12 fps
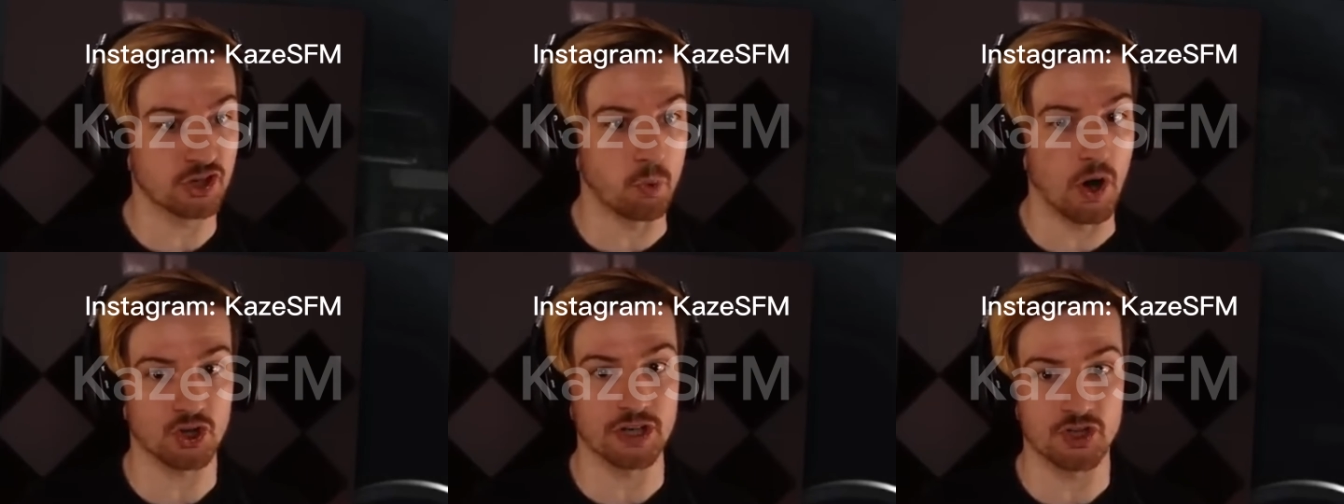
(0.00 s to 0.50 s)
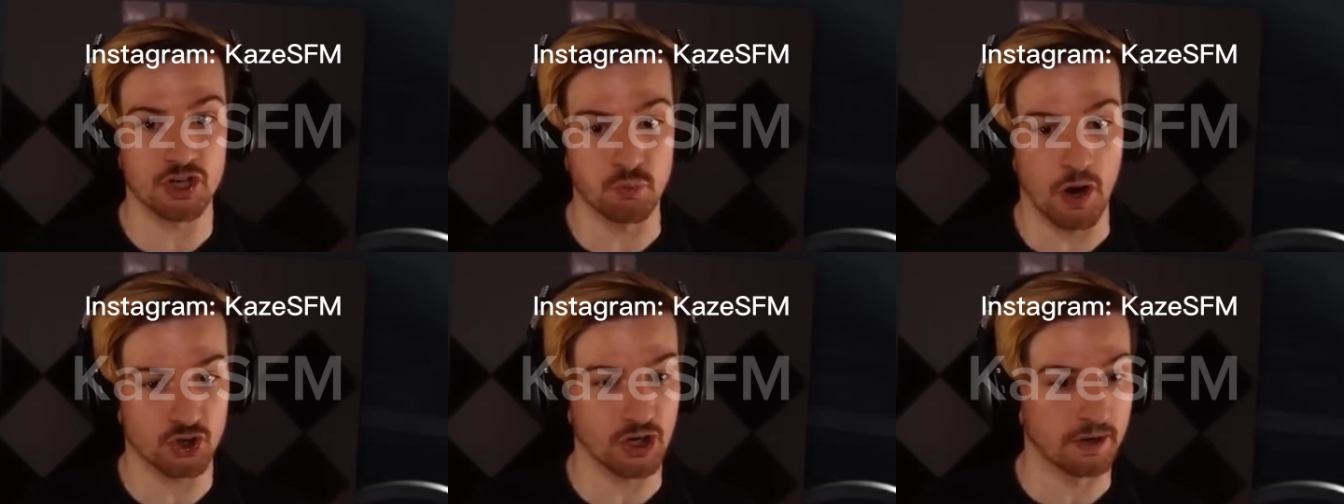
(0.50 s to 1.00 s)
She's watching, she's
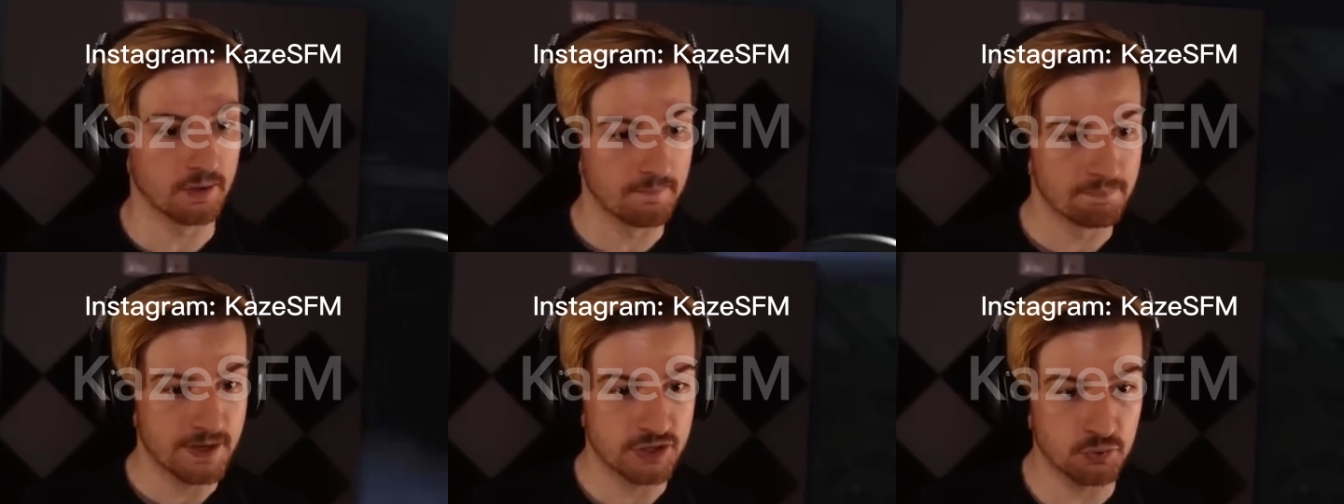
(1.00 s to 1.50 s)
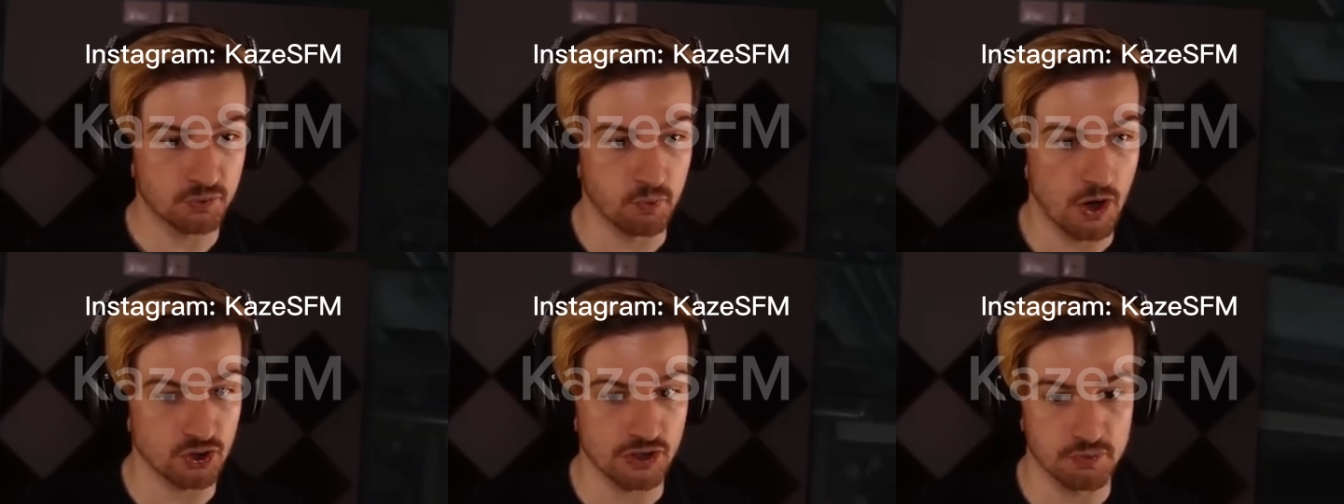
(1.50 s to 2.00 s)
watching. She was
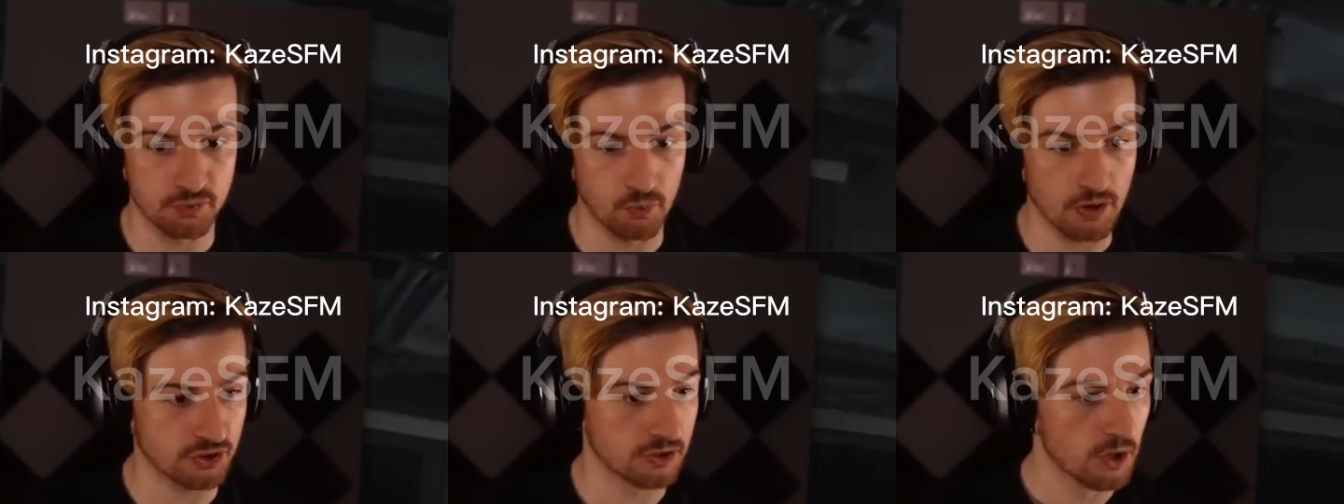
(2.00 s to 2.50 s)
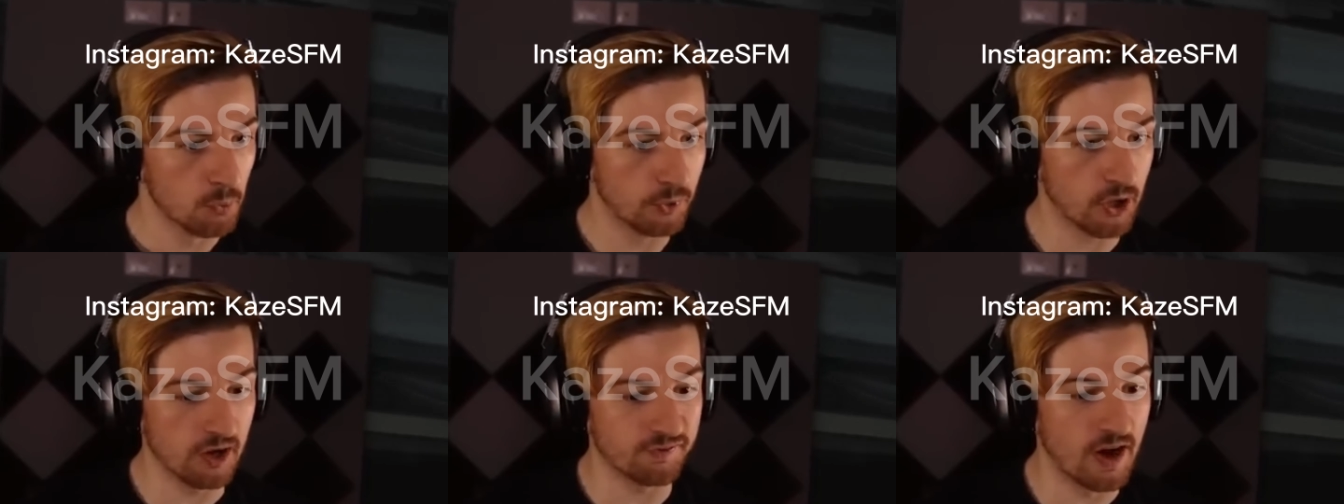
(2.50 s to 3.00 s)
watching, she was watching.
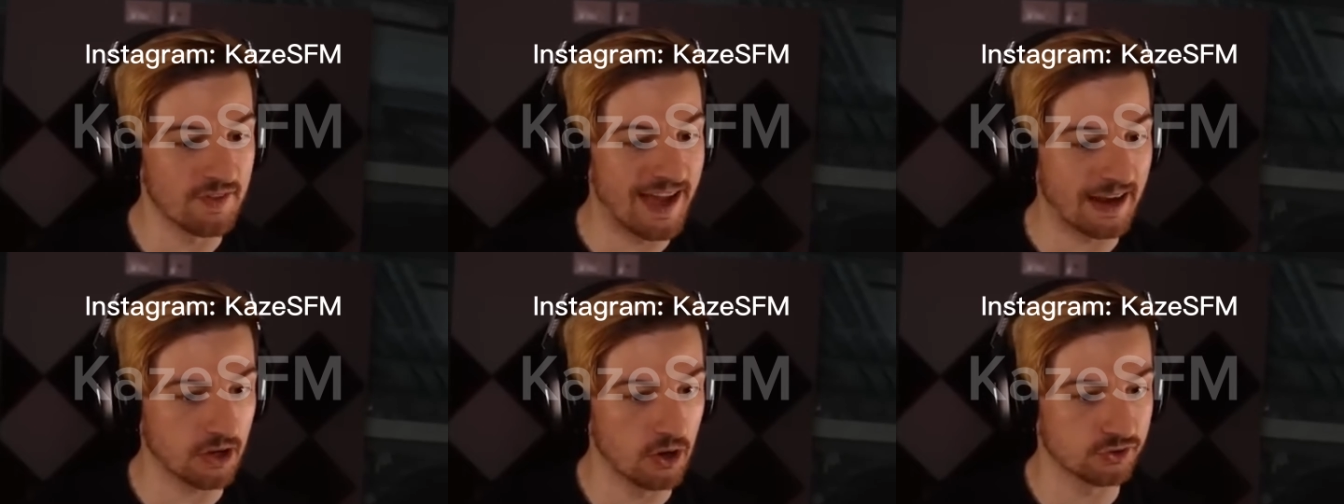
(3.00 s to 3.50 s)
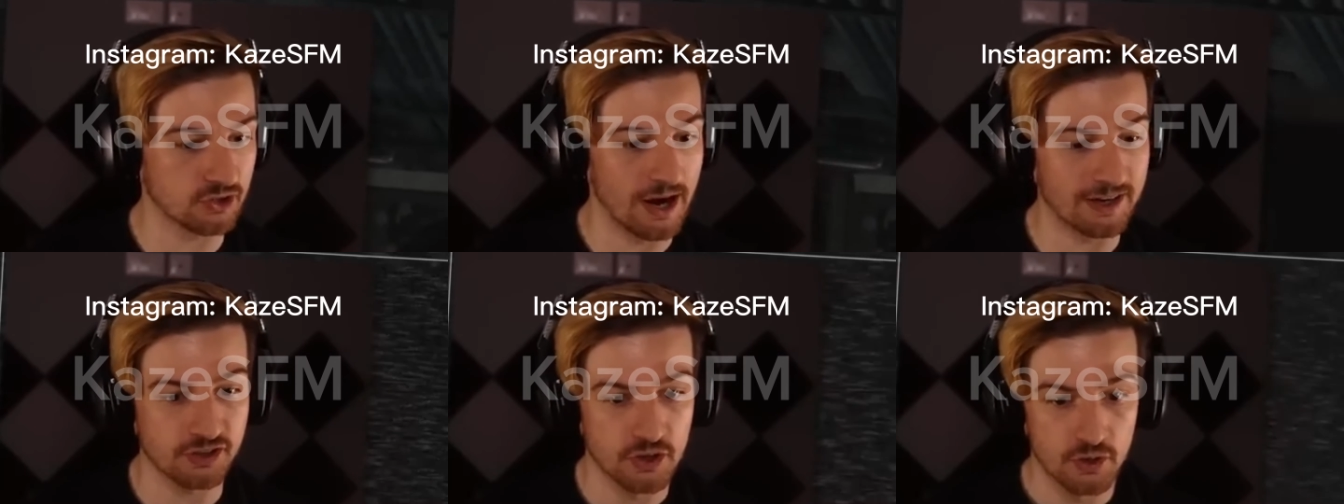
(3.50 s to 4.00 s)
We gotta find that ghost,
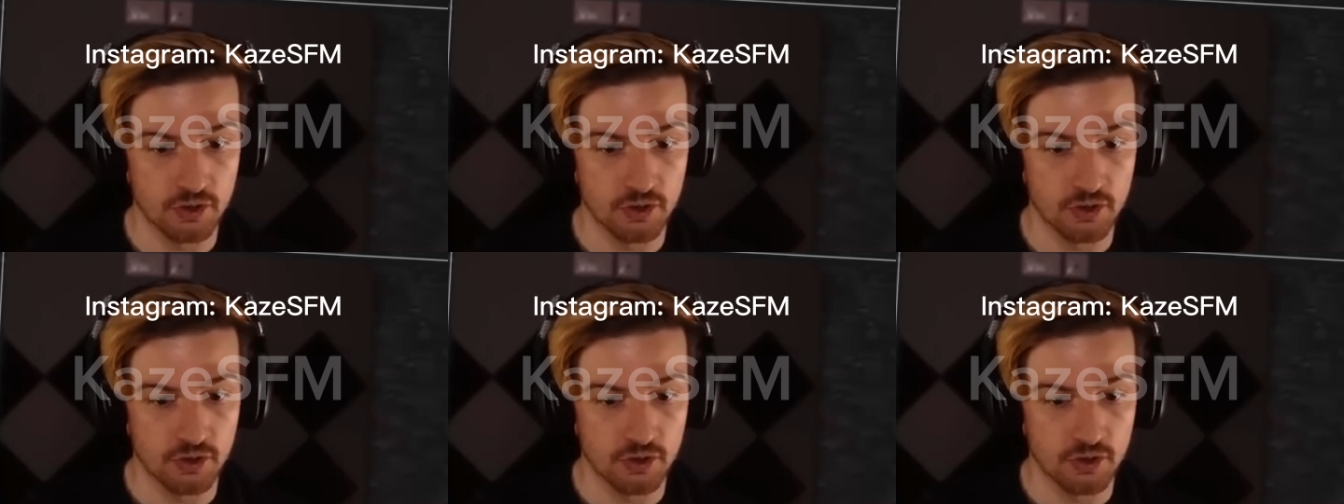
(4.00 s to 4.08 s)
guys.